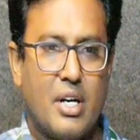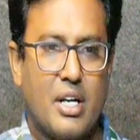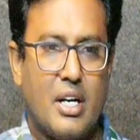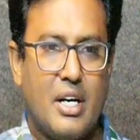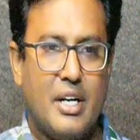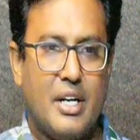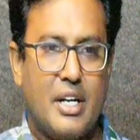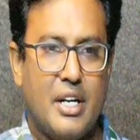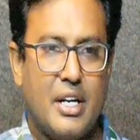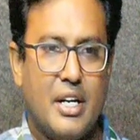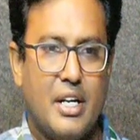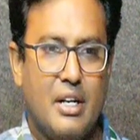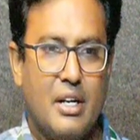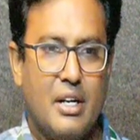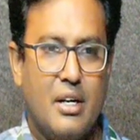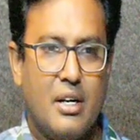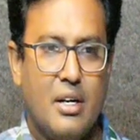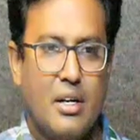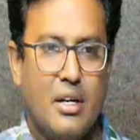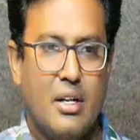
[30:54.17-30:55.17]
container,
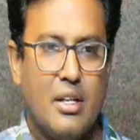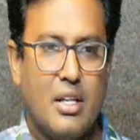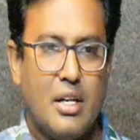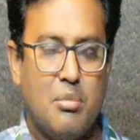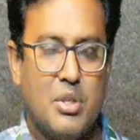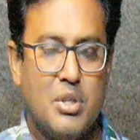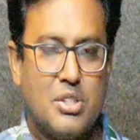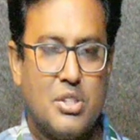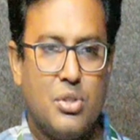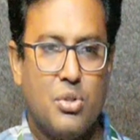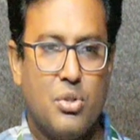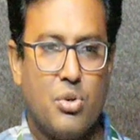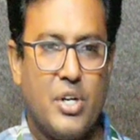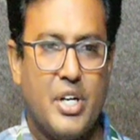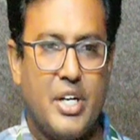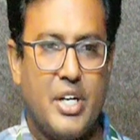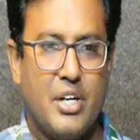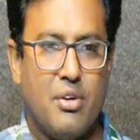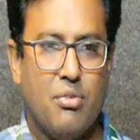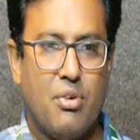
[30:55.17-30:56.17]
that means you
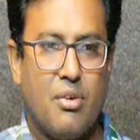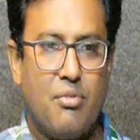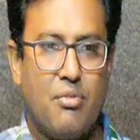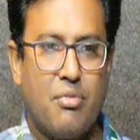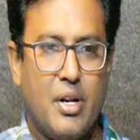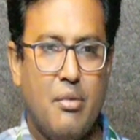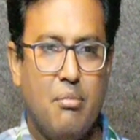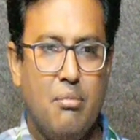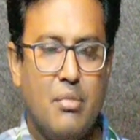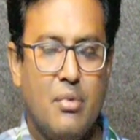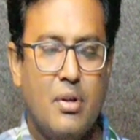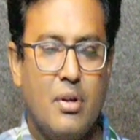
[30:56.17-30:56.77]
created one frame.